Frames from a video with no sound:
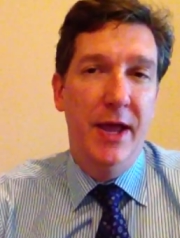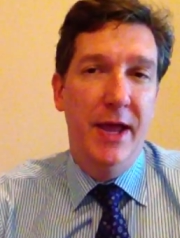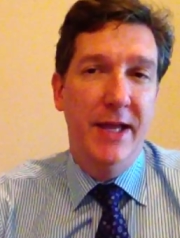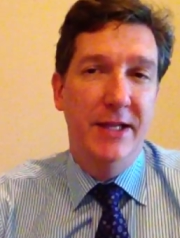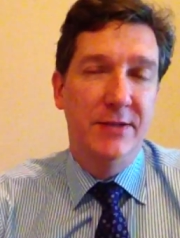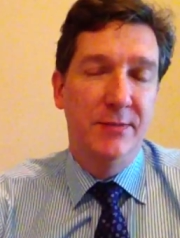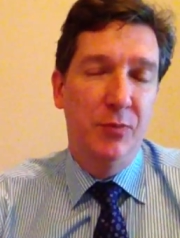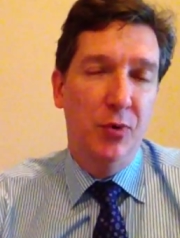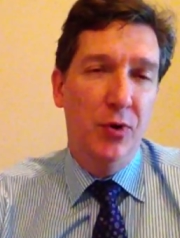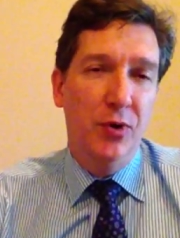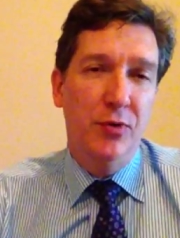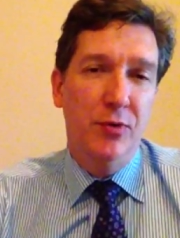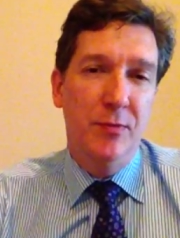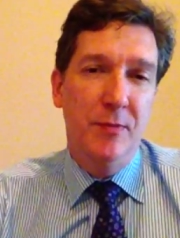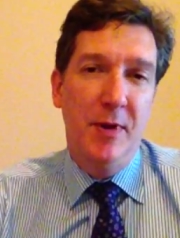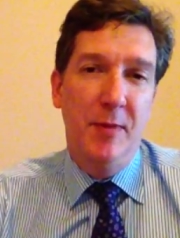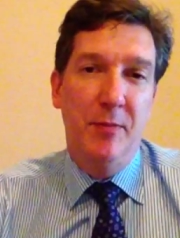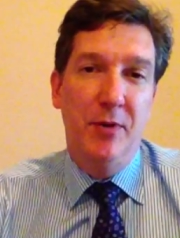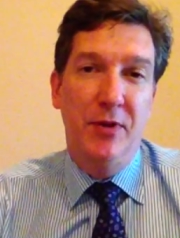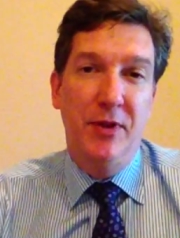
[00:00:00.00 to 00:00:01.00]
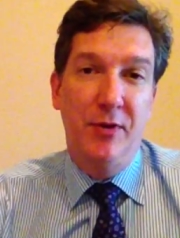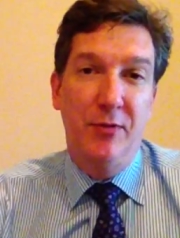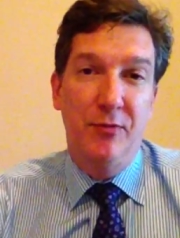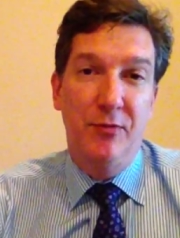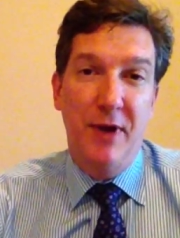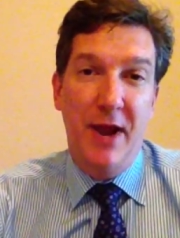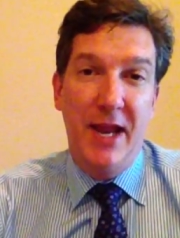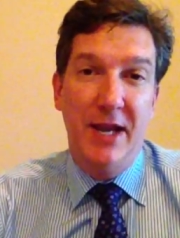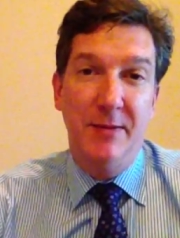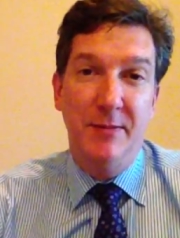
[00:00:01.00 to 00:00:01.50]
It's important to remember that
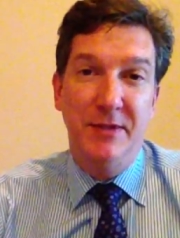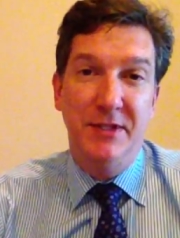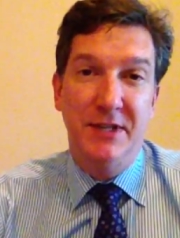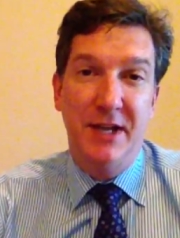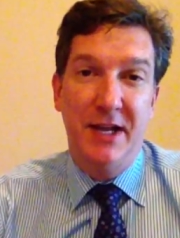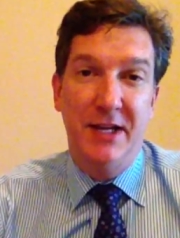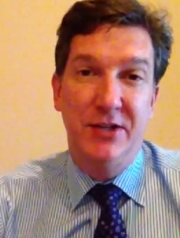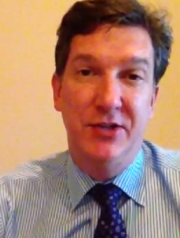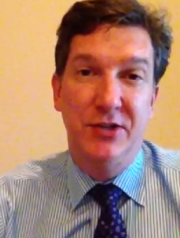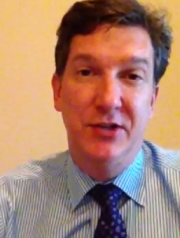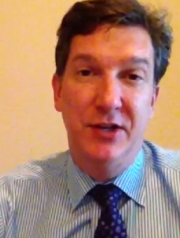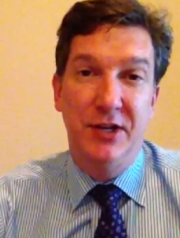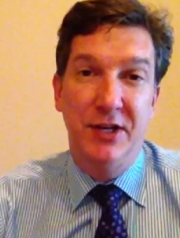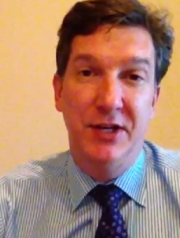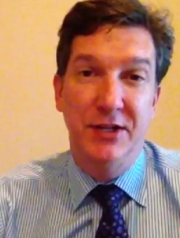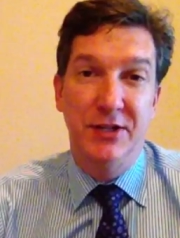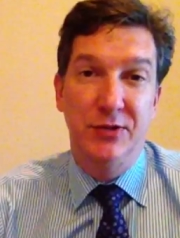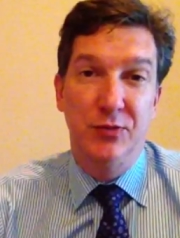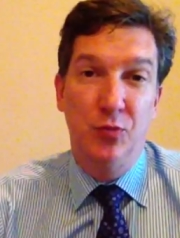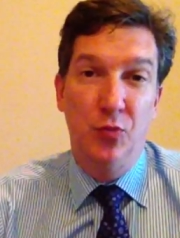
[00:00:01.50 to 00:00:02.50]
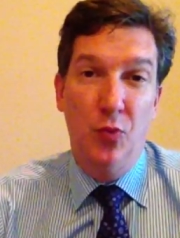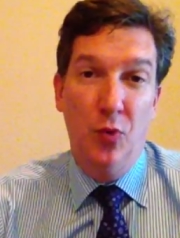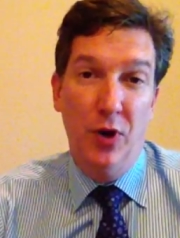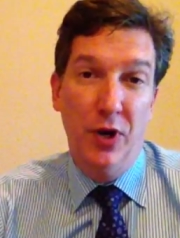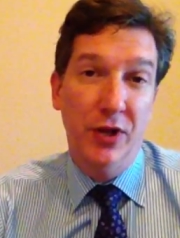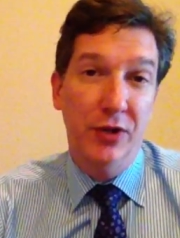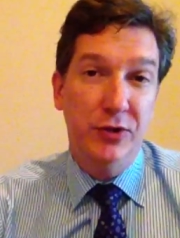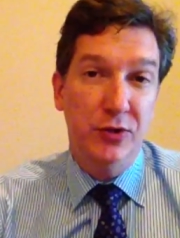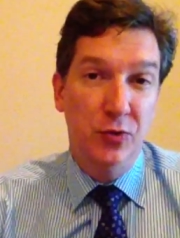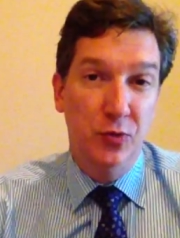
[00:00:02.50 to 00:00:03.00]
randomization is one
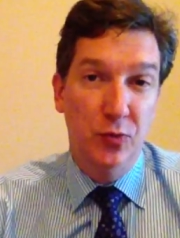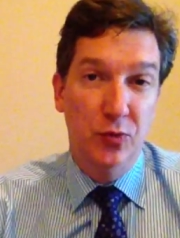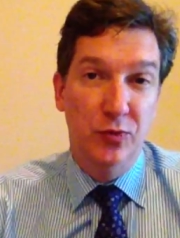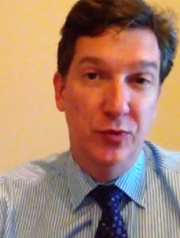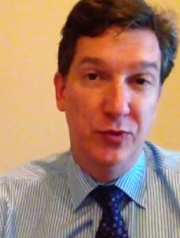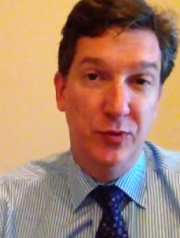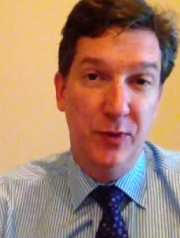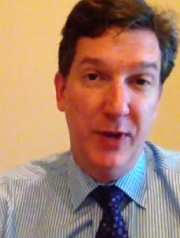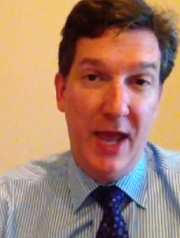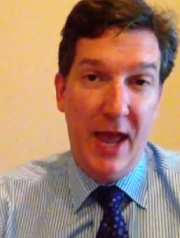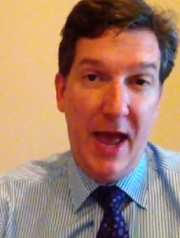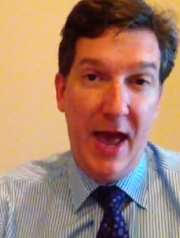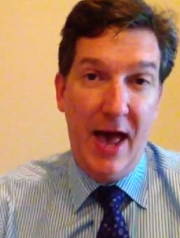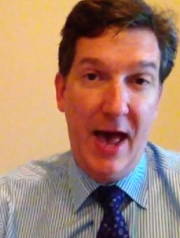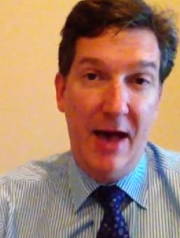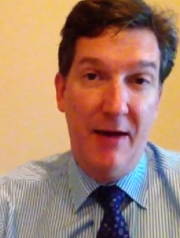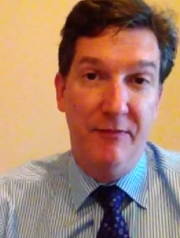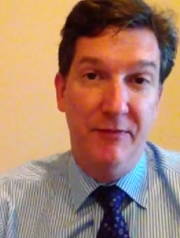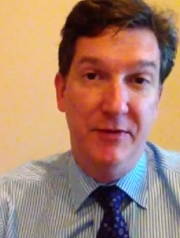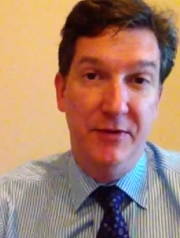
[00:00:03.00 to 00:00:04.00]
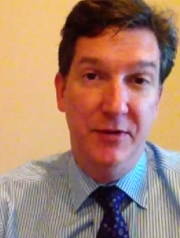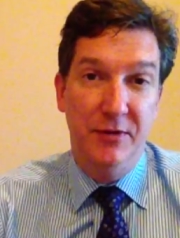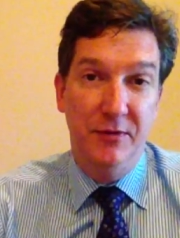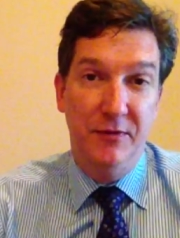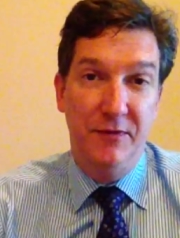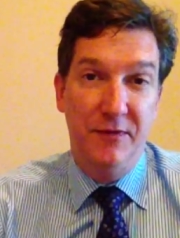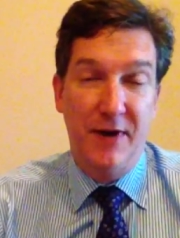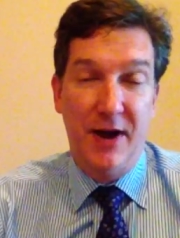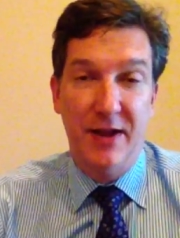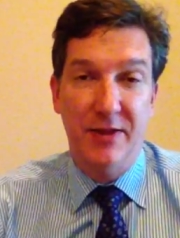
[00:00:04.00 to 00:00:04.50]
of the tools we have to
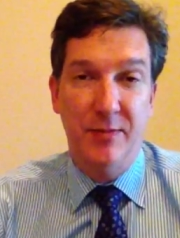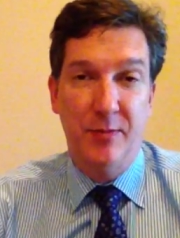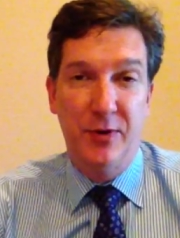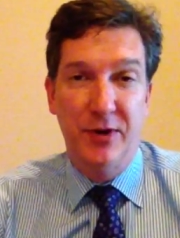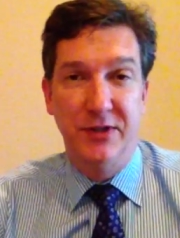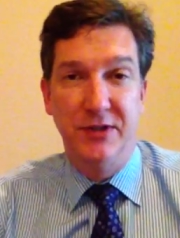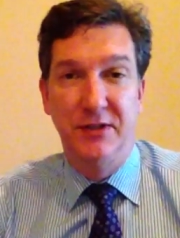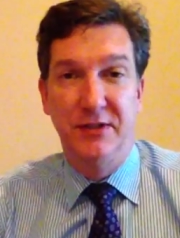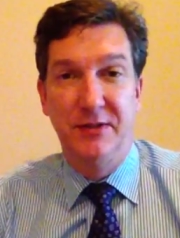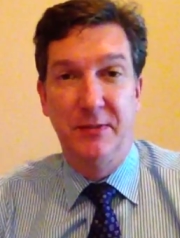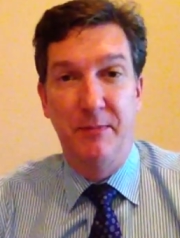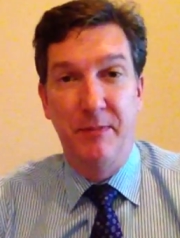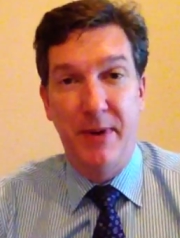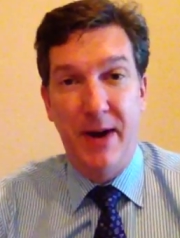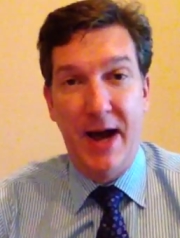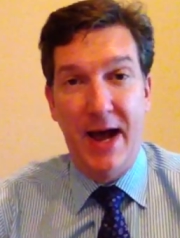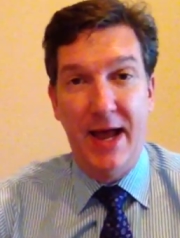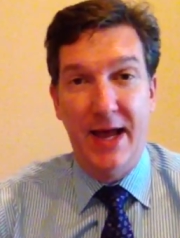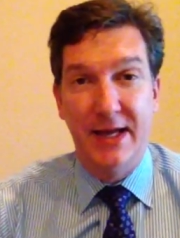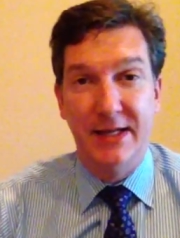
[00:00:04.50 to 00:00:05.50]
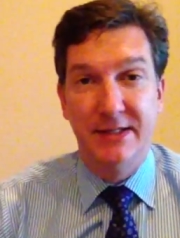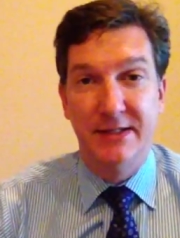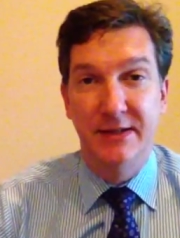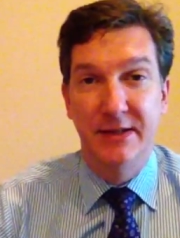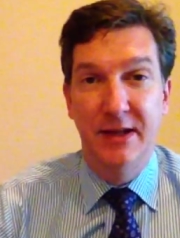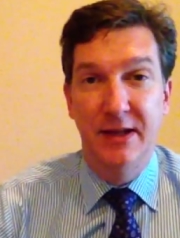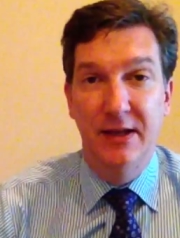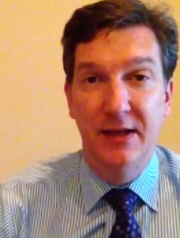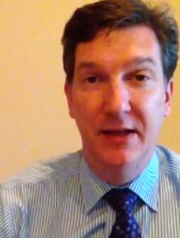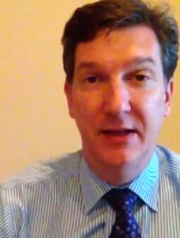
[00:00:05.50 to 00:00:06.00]
fight the presence of bias
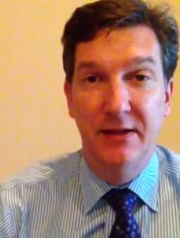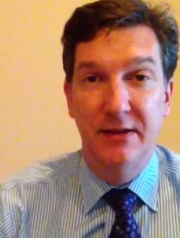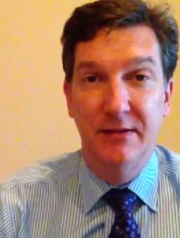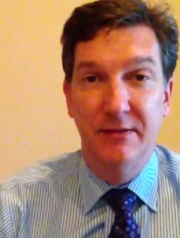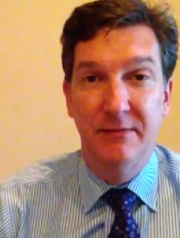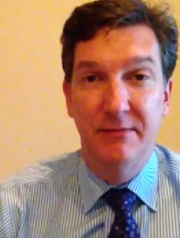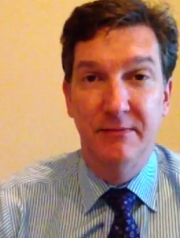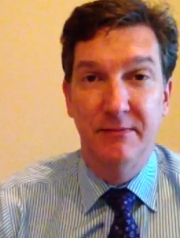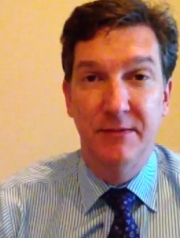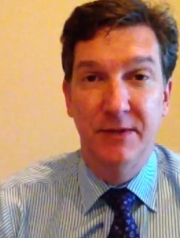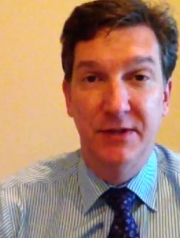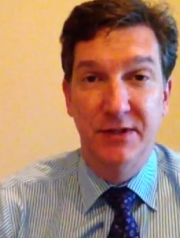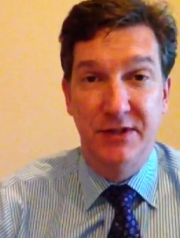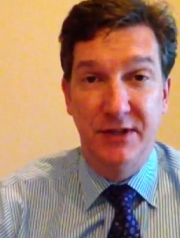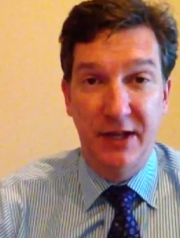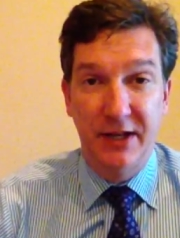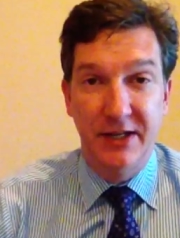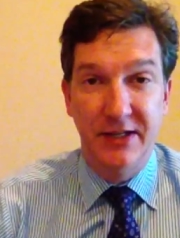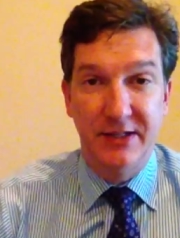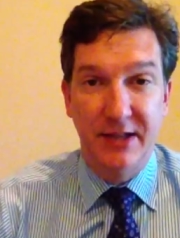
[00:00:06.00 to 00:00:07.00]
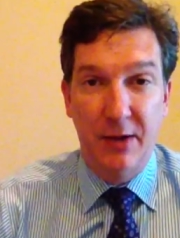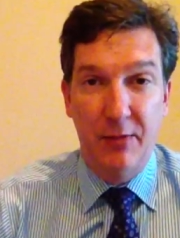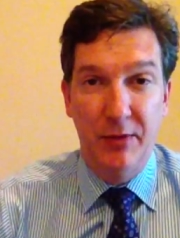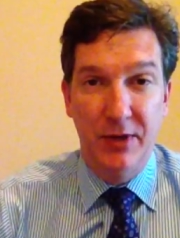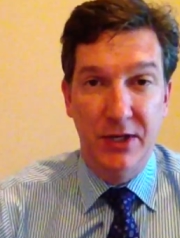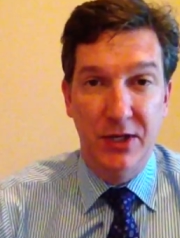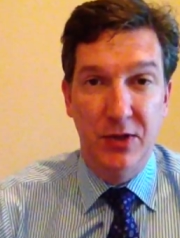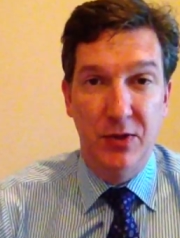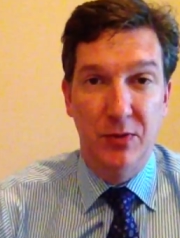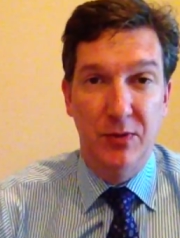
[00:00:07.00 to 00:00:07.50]
in the studies that we
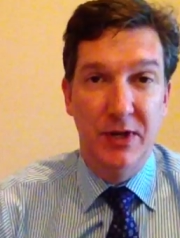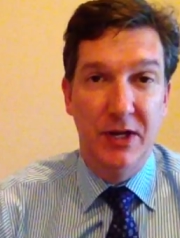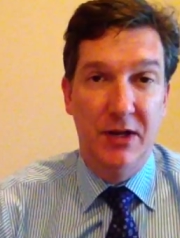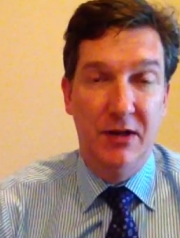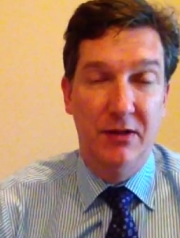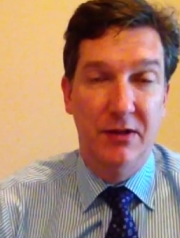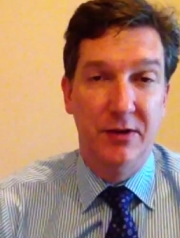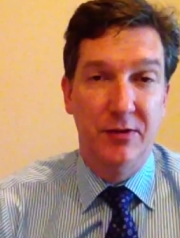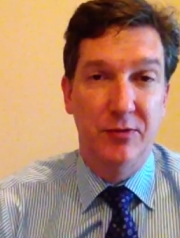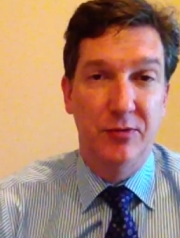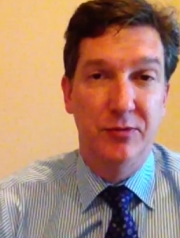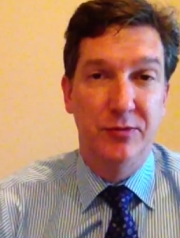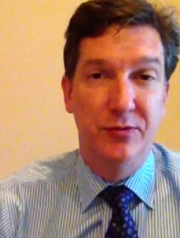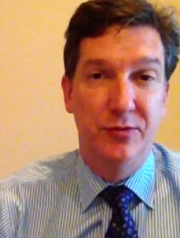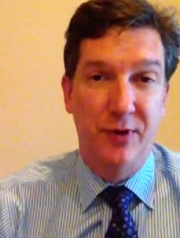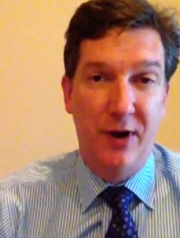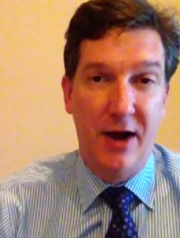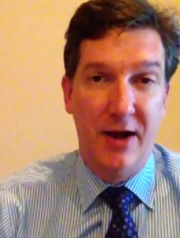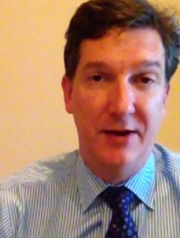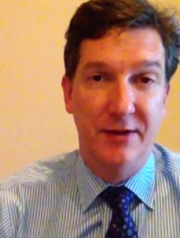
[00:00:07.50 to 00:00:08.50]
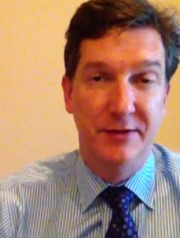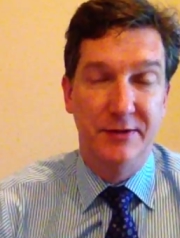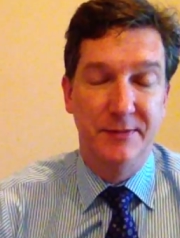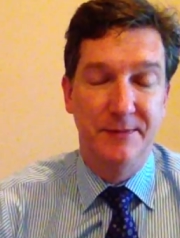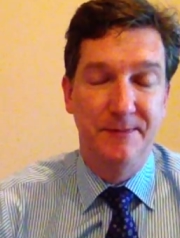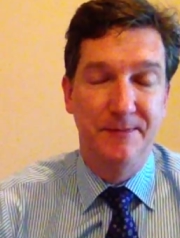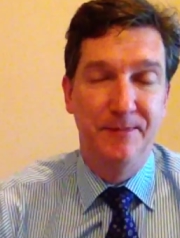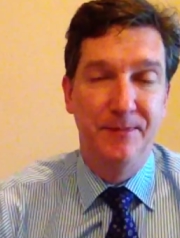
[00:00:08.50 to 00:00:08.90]
do in clinical trials.